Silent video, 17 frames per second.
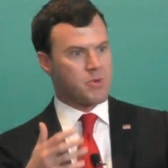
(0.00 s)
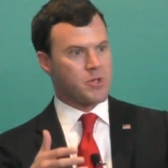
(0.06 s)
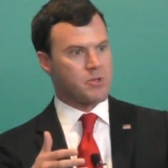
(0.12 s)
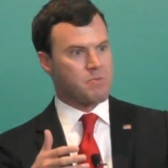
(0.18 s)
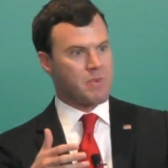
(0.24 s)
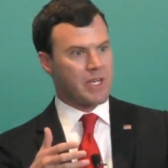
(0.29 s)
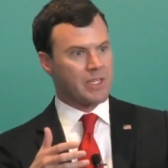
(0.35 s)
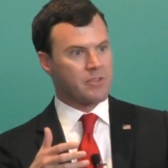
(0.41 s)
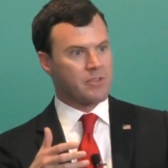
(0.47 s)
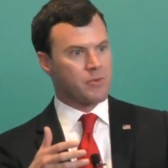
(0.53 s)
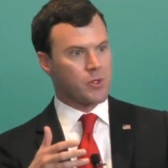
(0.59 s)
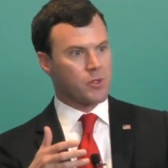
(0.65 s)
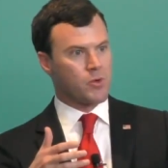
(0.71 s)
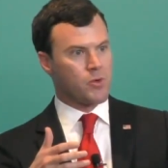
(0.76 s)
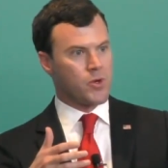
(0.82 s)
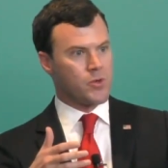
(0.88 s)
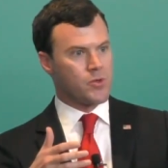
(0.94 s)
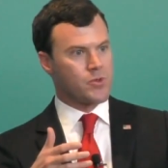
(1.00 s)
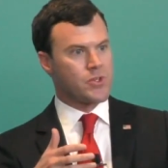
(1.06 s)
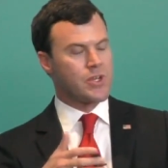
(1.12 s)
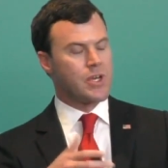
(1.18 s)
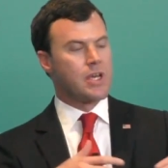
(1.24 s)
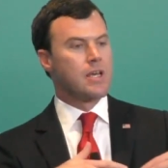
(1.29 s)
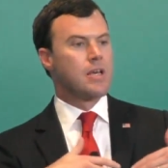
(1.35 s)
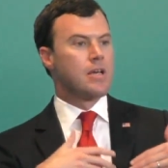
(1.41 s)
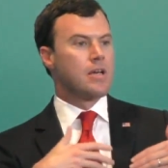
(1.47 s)
prospective recruits,
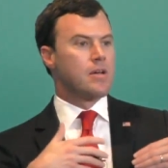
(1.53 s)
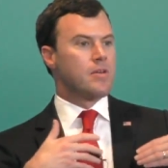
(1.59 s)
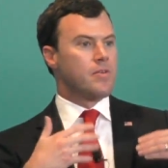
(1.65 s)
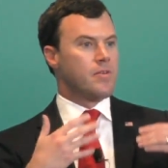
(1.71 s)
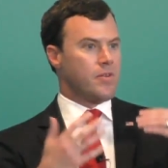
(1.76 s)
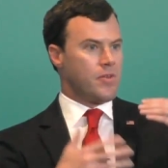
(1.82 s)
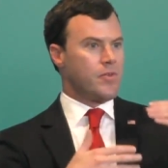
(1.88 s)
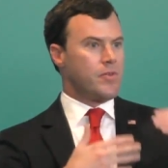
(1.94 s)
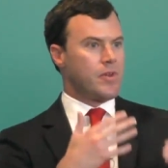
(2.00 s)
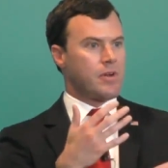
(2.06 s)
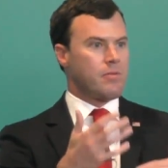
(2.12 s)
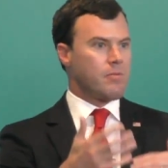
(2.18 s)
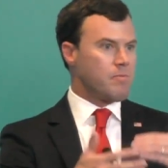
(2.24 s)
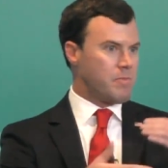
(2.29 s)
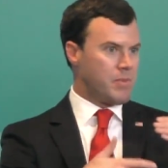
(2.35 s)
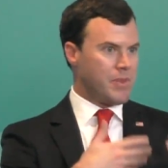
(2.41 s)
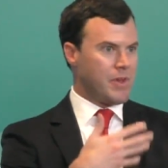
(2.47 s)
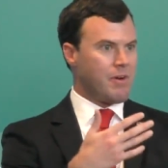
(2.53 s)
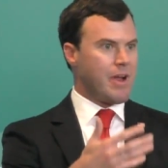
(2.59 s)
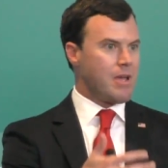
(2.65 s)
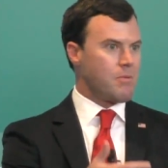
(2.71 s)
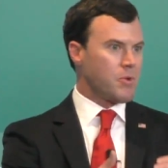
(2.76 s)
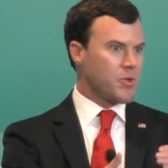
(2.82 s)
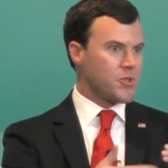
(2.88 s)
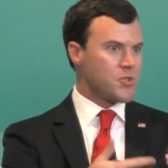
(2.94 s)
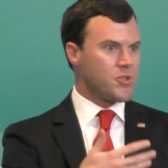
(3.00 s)
they're, they're
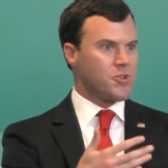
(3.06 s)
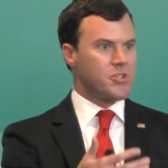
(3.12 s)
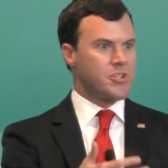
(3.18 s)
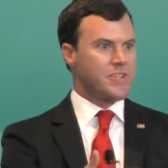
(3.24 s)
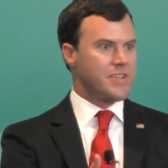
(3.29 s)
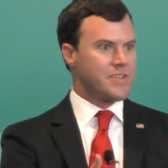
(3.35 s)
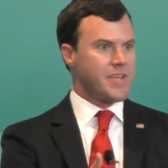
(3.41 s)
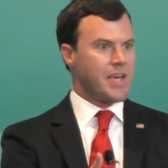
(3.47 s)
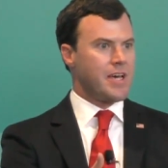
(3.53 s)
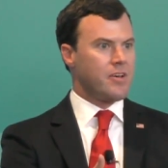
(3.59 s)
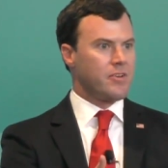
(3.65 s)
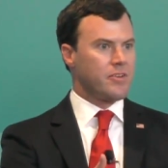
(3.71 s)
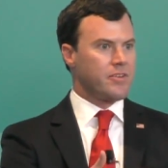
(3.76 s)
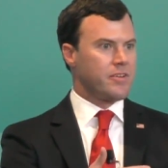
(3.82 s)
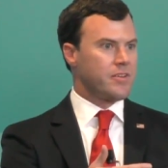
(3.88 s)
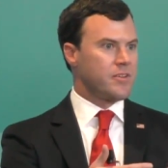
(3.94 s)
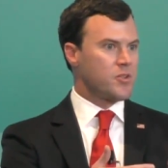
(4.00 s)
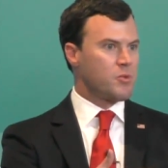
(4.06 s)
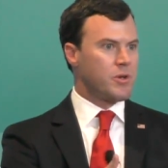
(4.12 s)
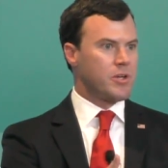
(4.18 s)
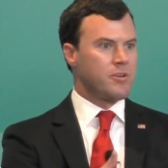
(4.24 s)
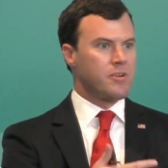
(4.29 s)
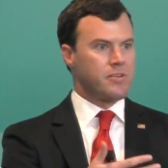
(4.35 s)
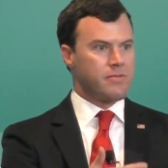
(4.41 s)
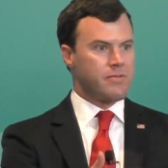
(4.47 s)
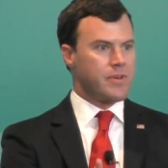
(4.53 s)
able to search this out on
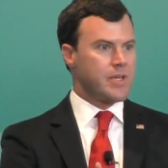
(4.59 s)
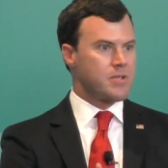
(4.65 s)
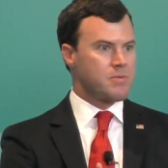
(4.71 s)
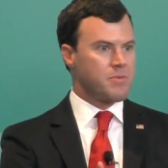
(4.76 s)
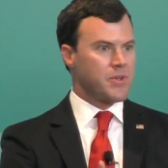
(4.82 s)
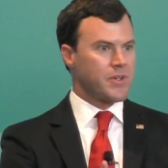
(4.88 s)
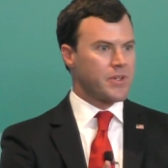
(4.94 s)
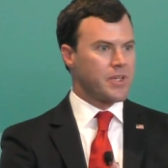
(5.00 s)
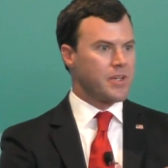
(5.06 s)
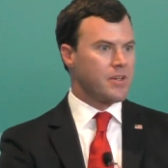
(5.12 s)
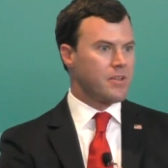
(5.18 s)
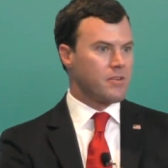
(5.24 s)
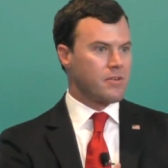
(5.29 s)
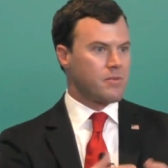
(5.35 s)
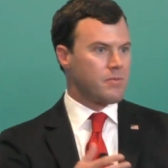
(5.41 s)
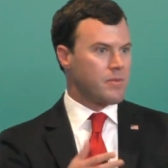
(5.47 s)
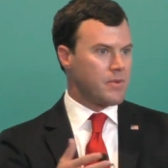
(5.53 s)
Twitter and Facebook and other